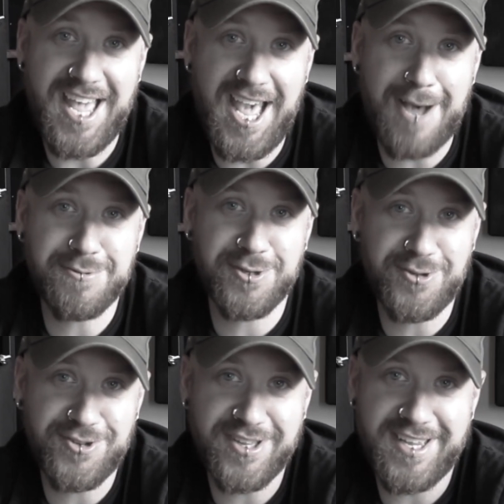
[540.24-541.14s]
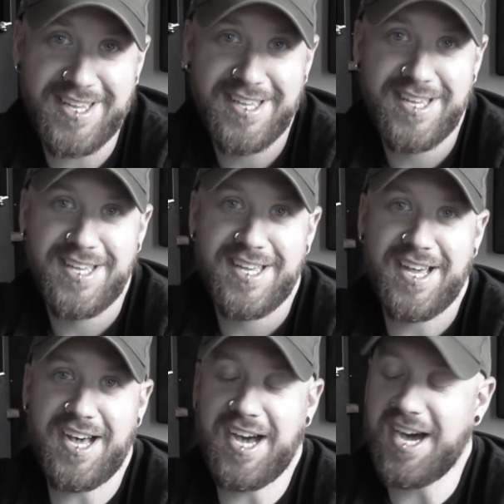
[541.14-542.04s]
absolutely.
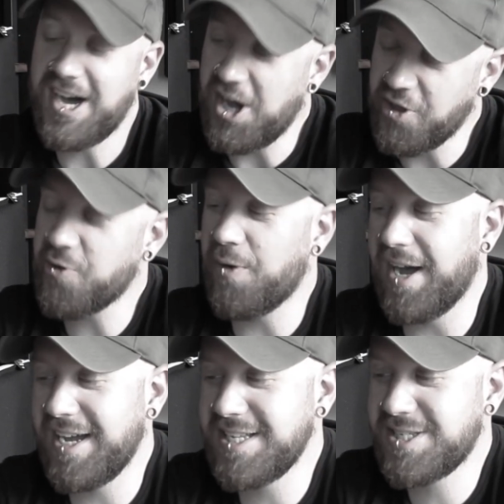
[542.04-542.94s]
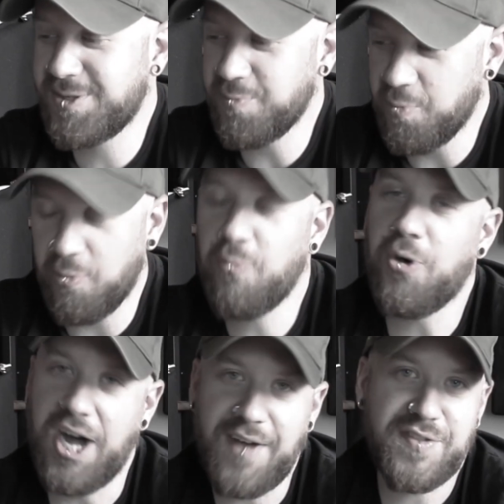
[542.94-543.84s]
Otherwise,
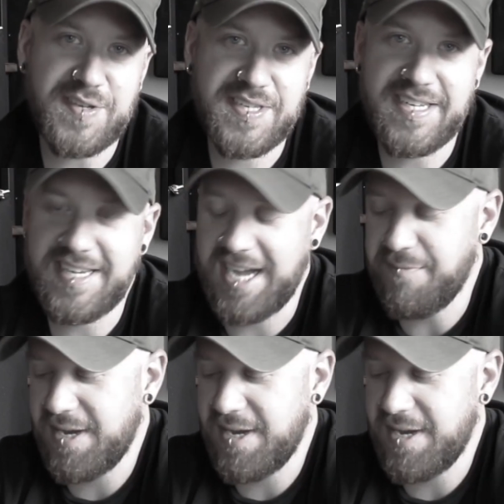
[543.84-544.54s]
we'll have to see. I